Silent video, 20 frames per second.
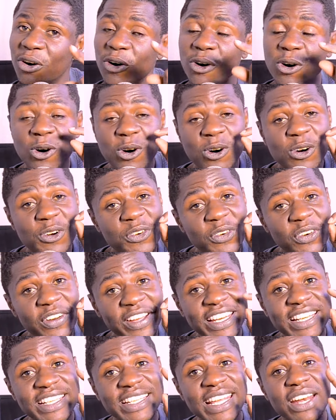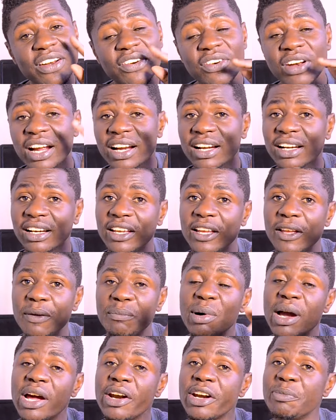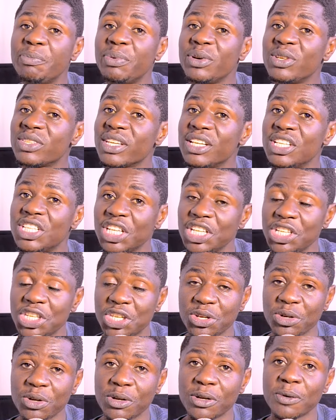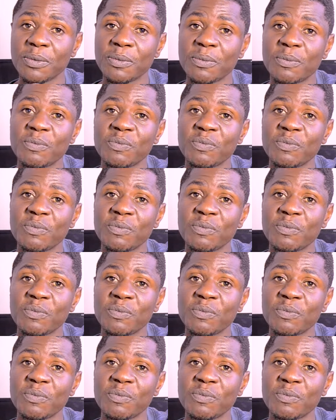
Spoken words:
or indirectly by representation,